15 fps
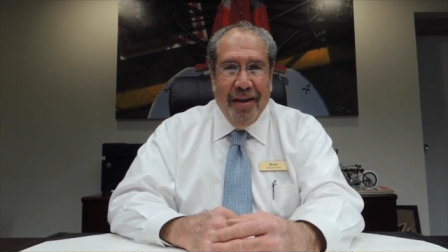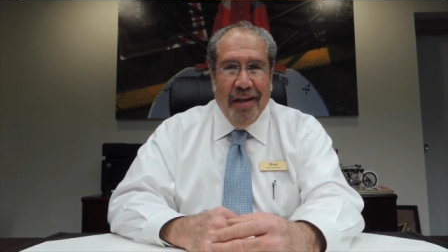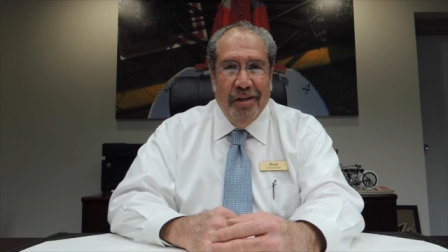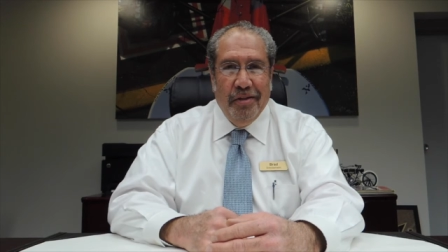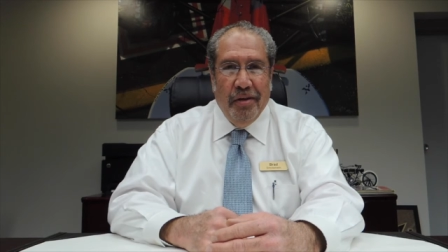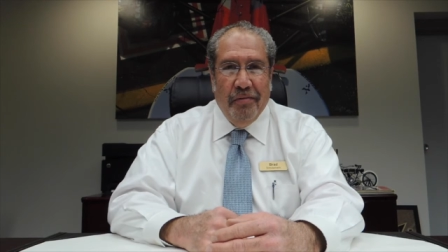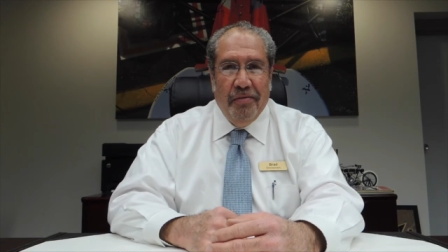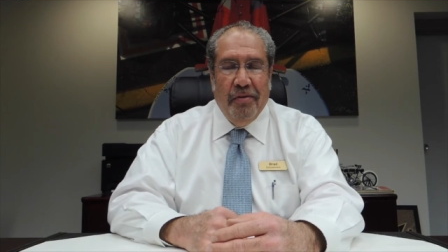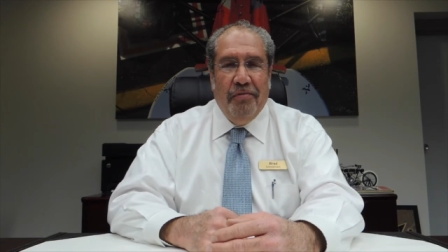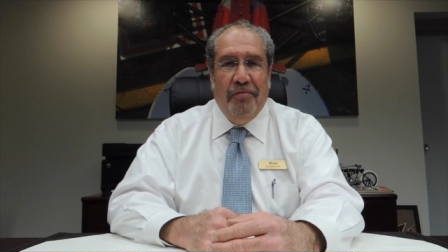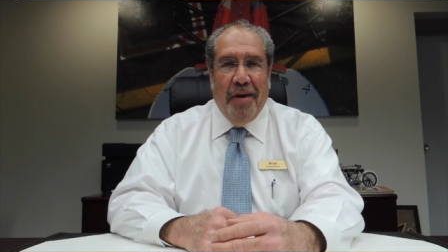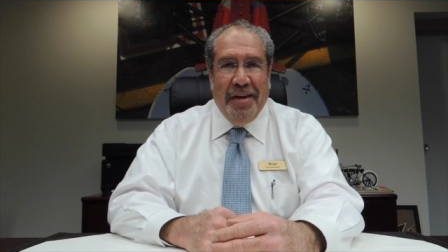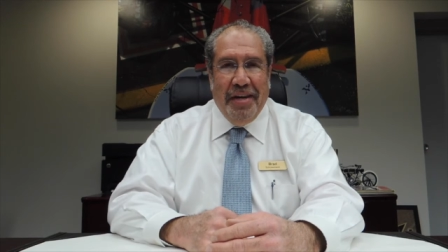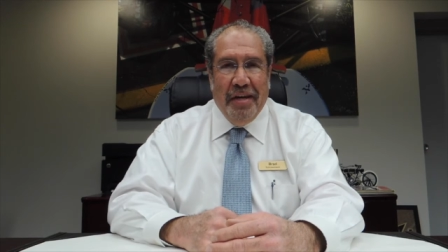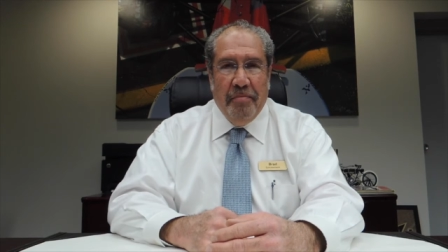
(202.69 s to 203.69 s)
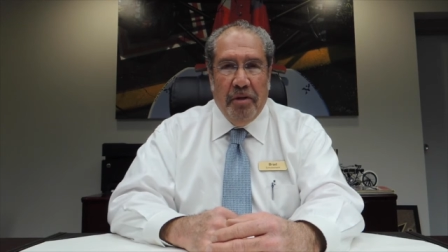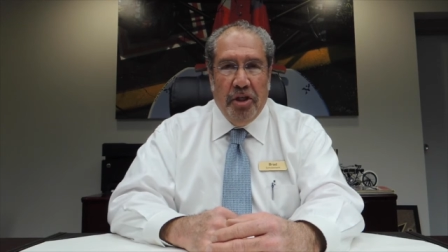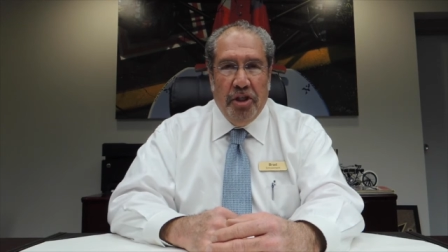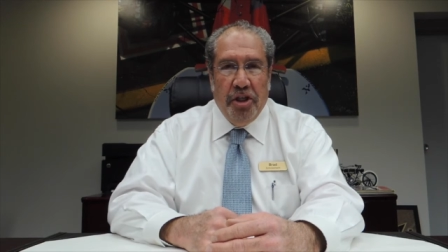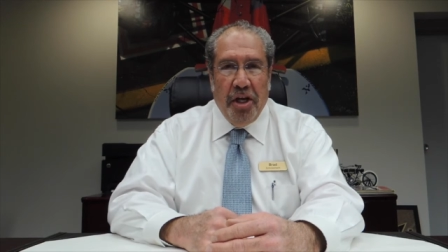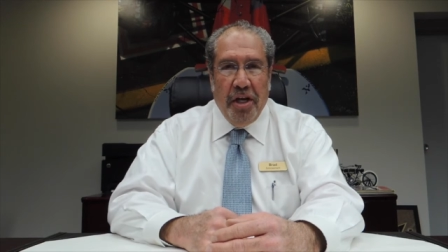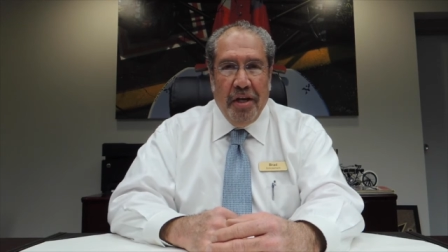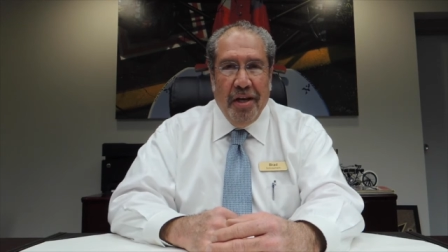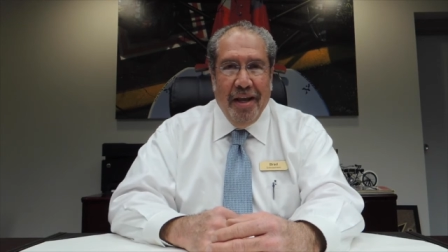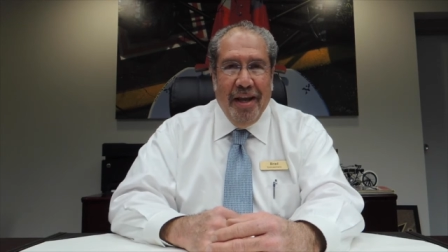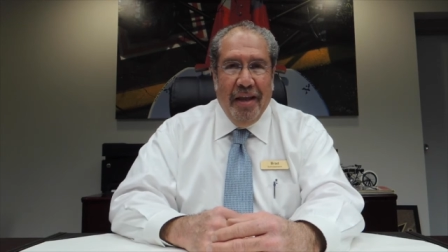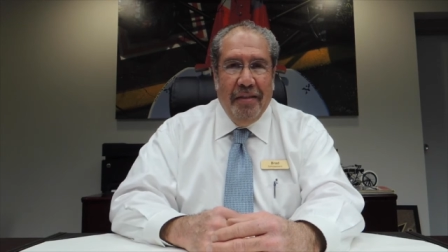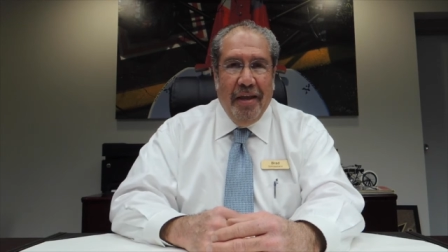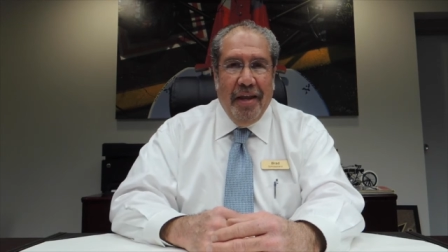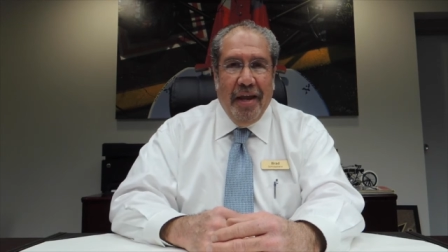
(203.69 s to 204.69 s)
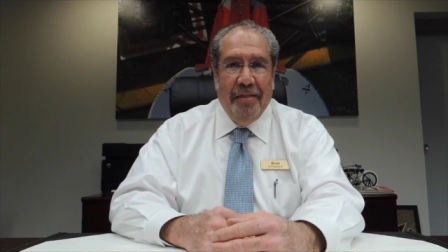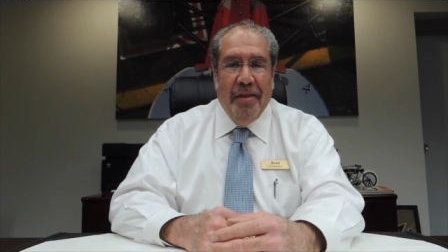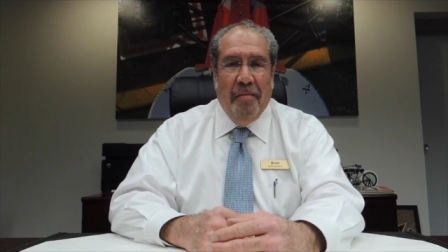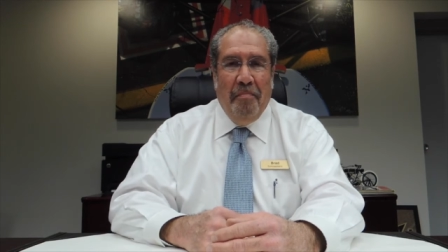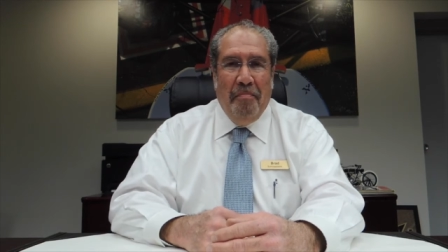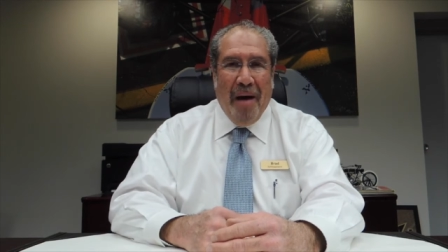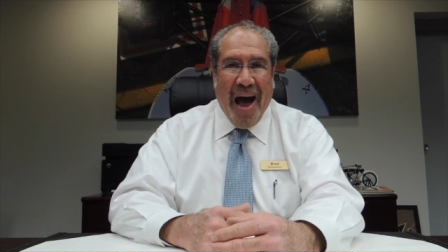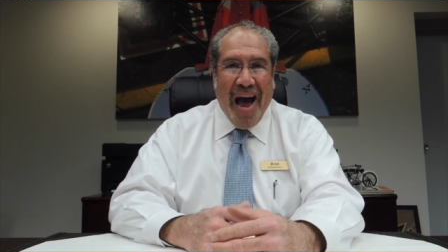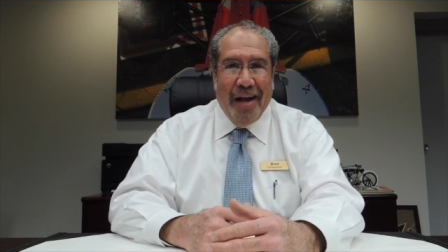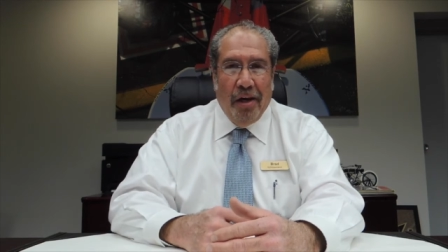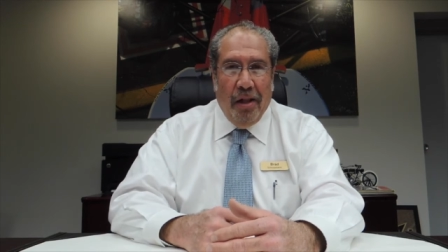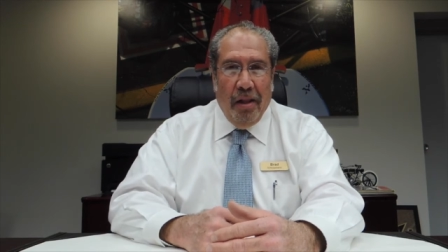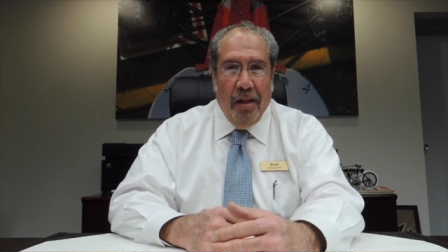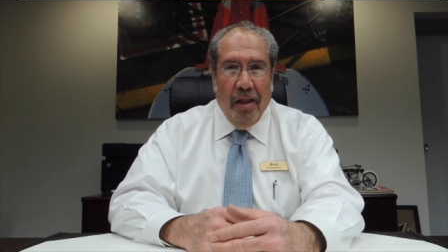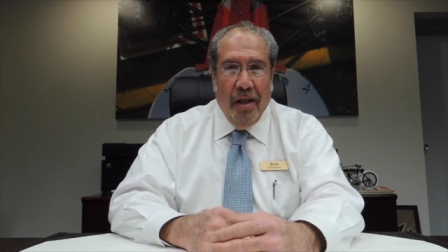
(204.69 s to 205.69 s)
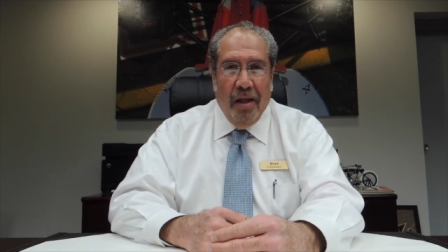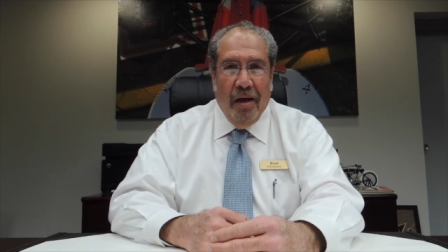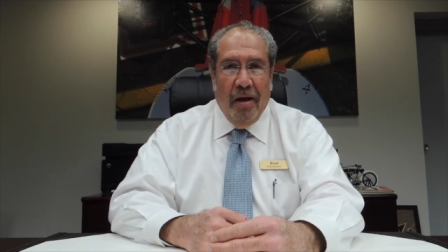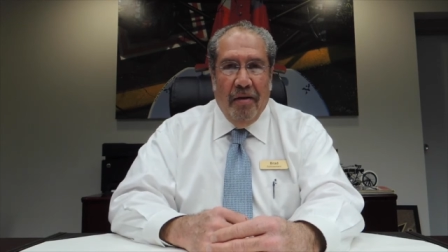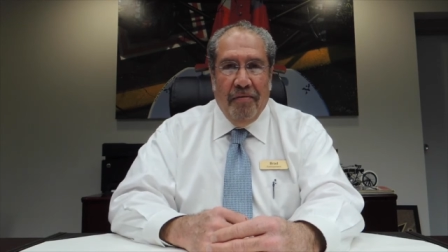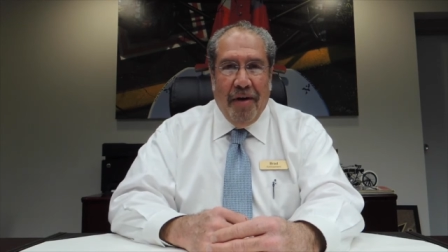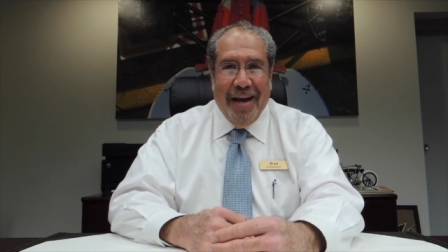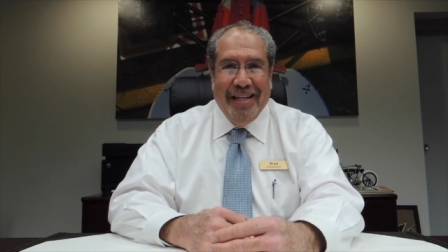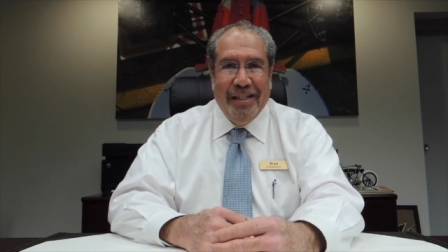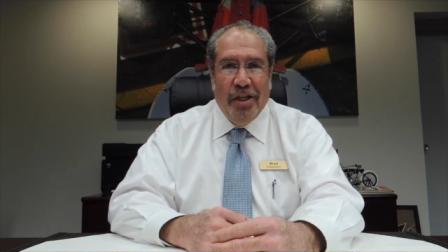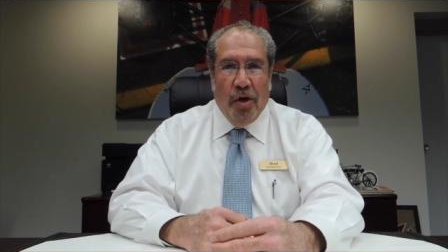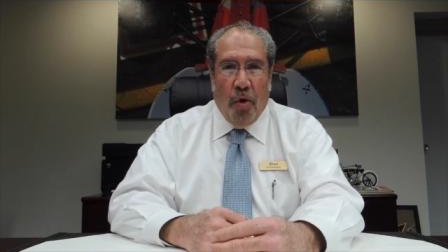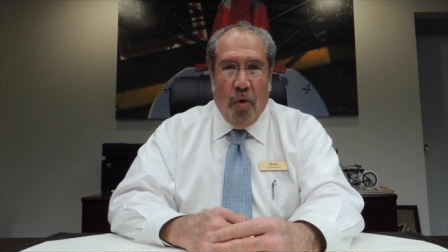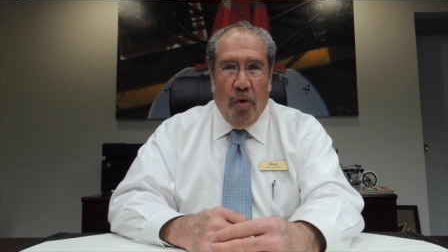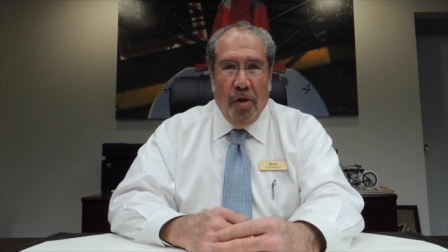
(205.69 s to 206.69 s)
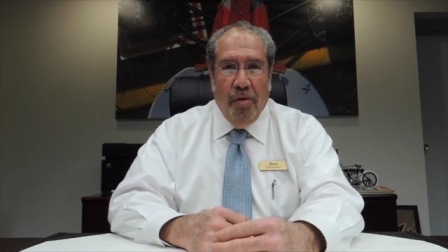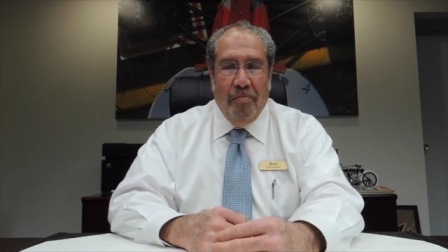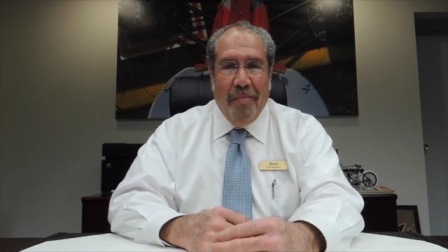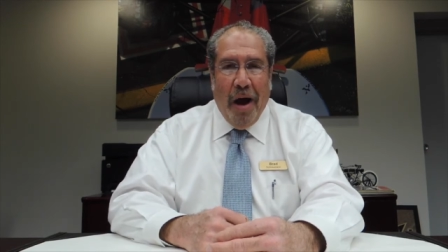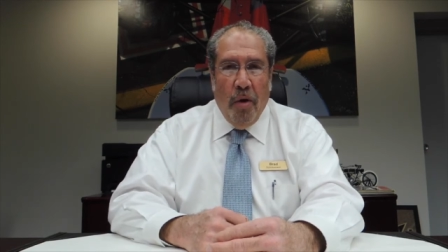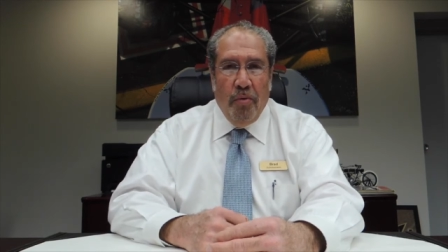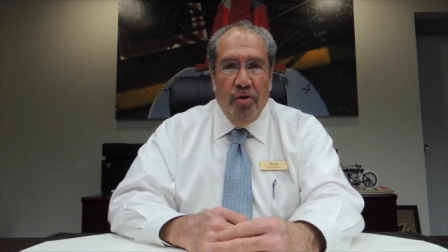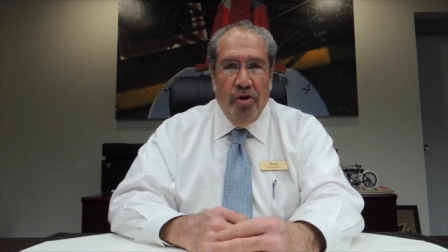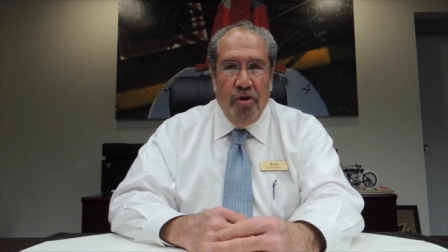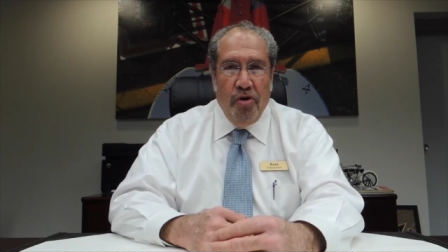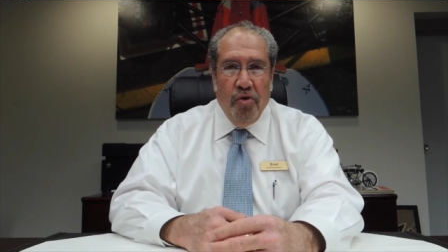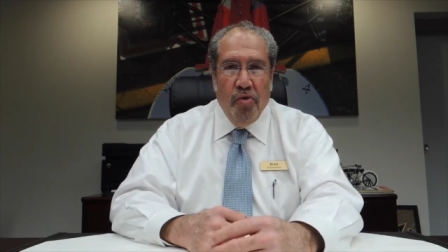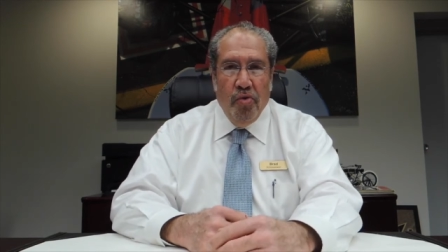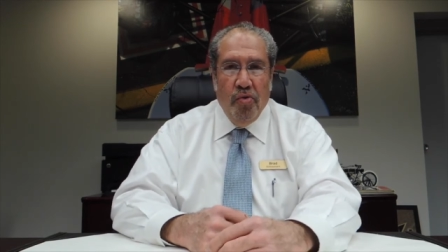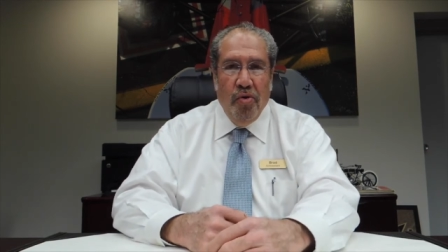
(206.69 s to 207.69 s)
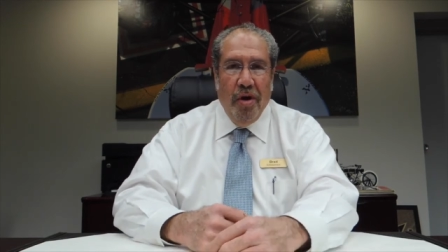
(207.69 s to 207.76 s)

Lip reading: is of the vending machine that had the bottle of ice-cold Mountain Dew.